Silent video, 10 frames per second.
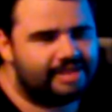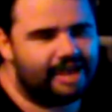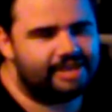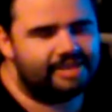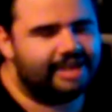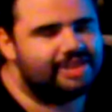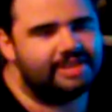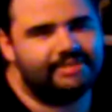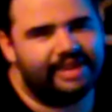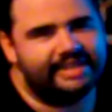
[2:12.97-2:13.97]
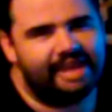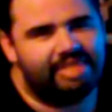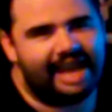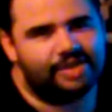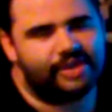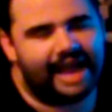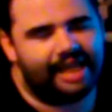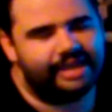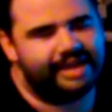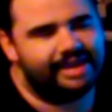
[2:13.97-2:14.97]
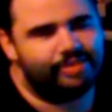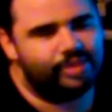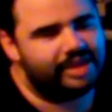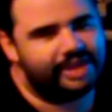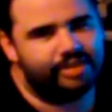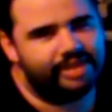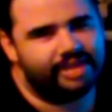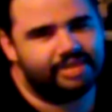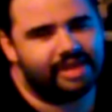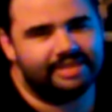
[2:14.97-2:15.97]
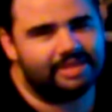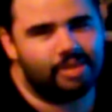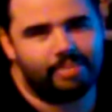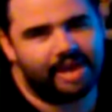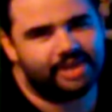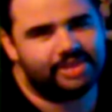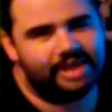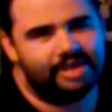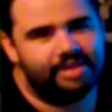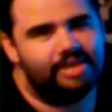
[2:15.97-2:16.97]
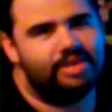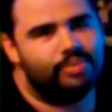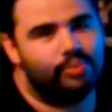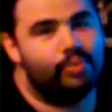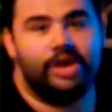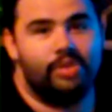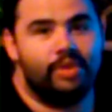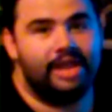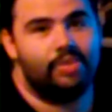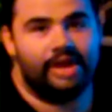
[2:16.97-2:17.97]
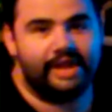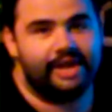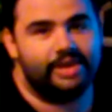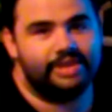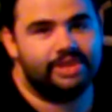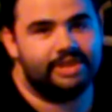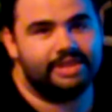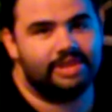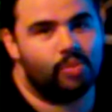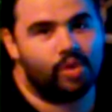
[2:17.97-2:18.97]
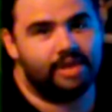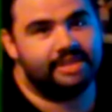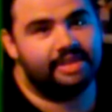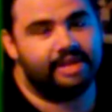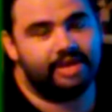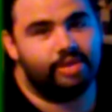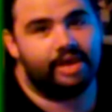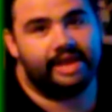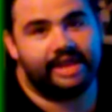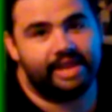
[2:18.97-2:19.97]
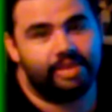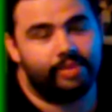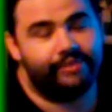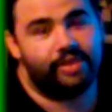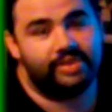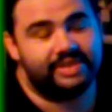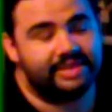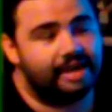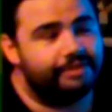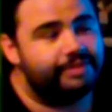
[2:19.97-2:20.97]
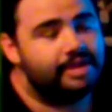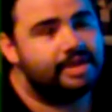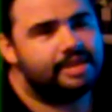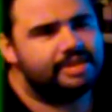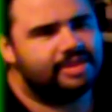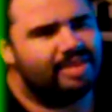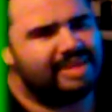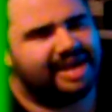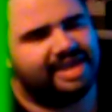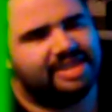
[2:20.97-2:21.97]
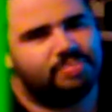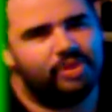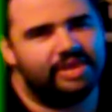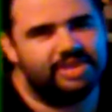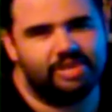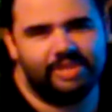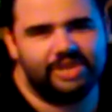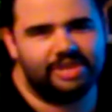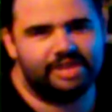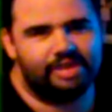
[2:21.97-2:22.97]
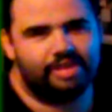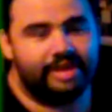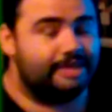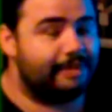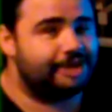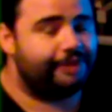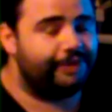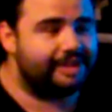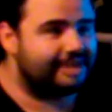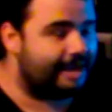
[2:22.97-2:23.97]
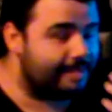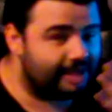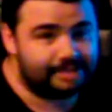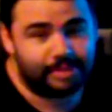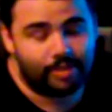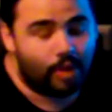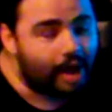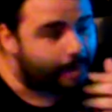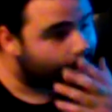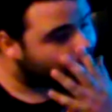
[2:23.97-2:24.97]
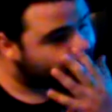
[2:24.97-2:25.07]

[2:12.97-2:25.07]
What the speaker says: let's just face it, theatricality really only does so much, and what you really want to hear is just the words of the critic and the review itself. So I'm not going to spoil too much in general, and especially for this game I'll explain why.